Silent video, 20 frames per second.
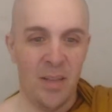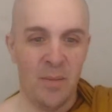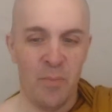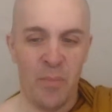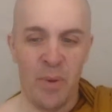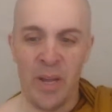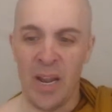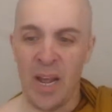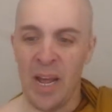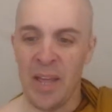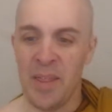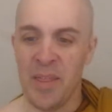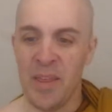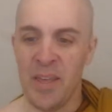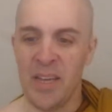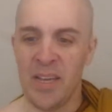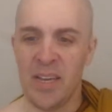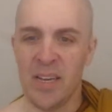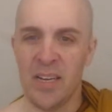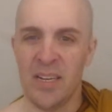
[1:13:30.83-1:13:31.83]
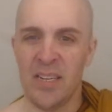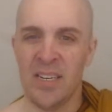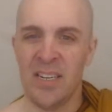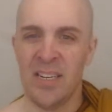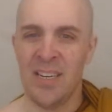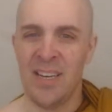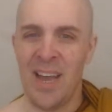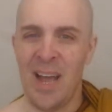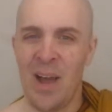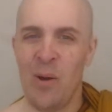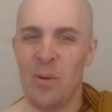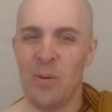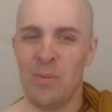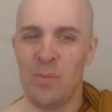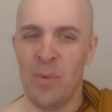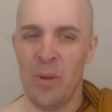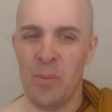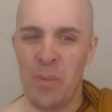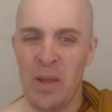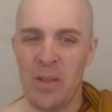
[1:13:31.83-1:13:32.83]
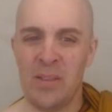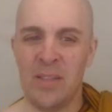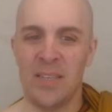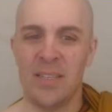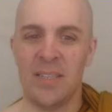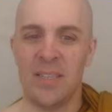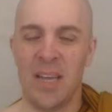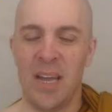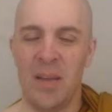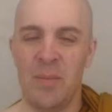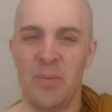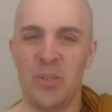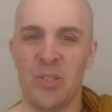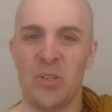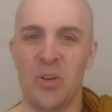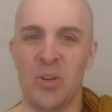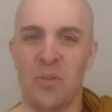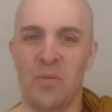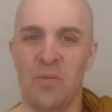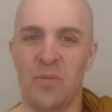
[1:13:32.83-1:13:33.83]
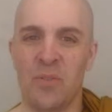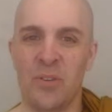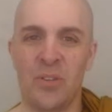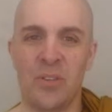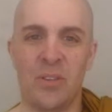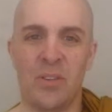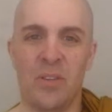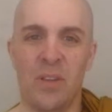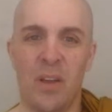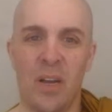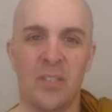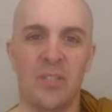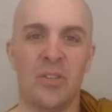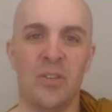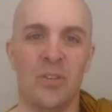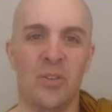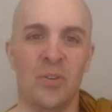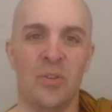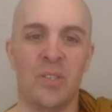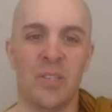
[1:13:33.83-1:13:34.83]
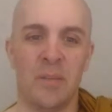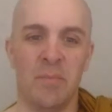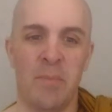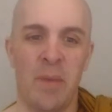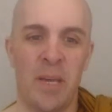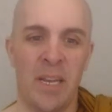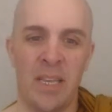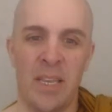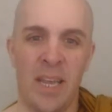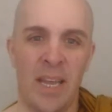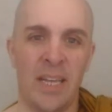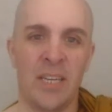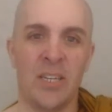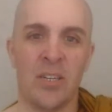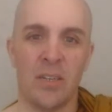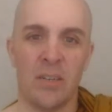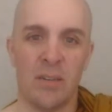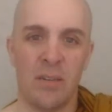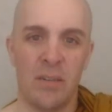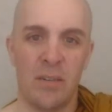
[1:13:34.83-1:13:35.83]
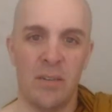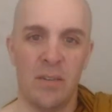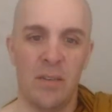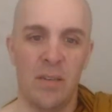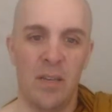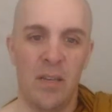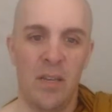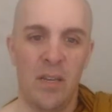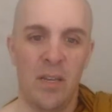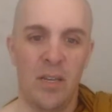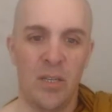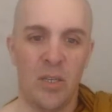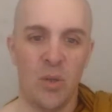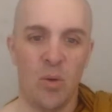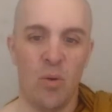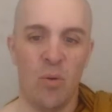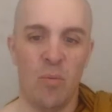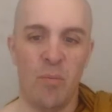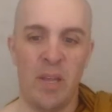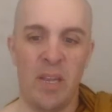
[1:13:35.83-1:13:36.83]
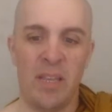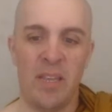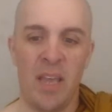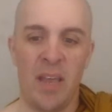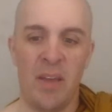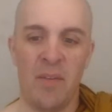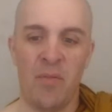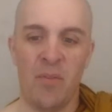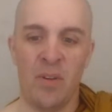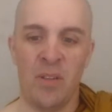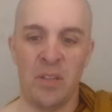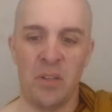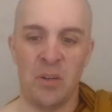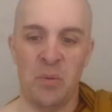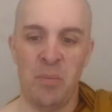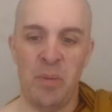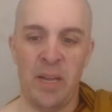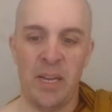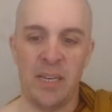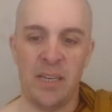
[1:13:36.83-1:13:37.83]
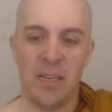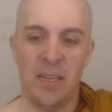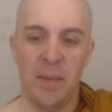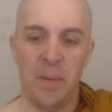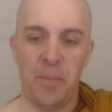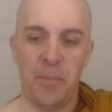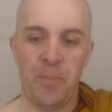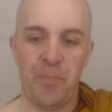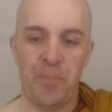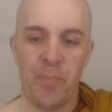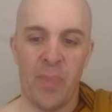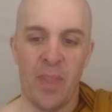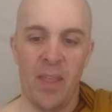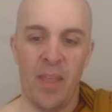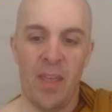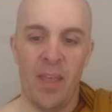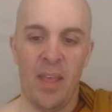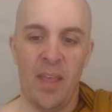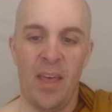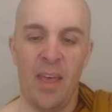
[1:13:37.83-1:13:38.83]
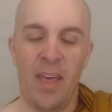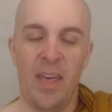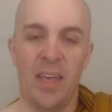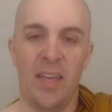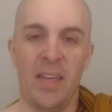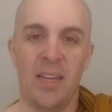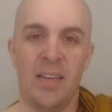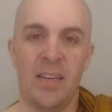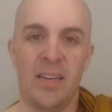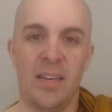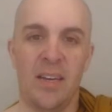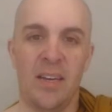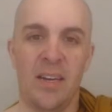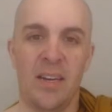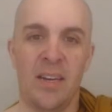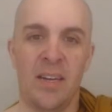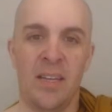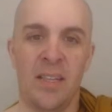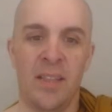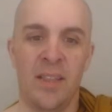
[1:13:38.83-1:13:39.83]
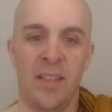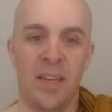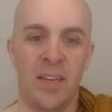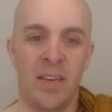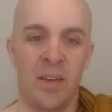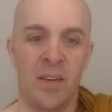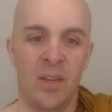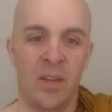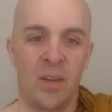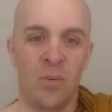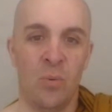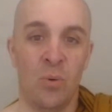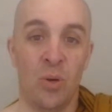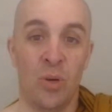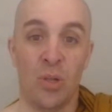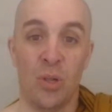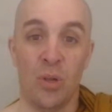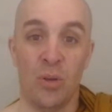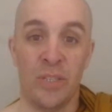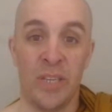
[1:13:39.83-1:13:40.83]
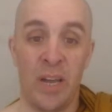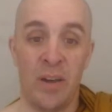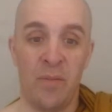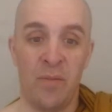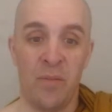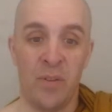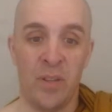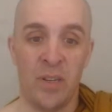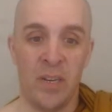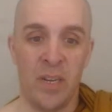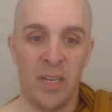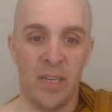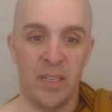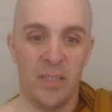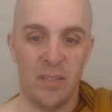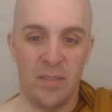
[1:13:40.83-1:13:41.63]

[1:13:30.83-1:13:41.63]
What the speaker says: But I think now about this time is good for us to do some meditation. So we'll meditate for a little bit, and then we'll close out for the night.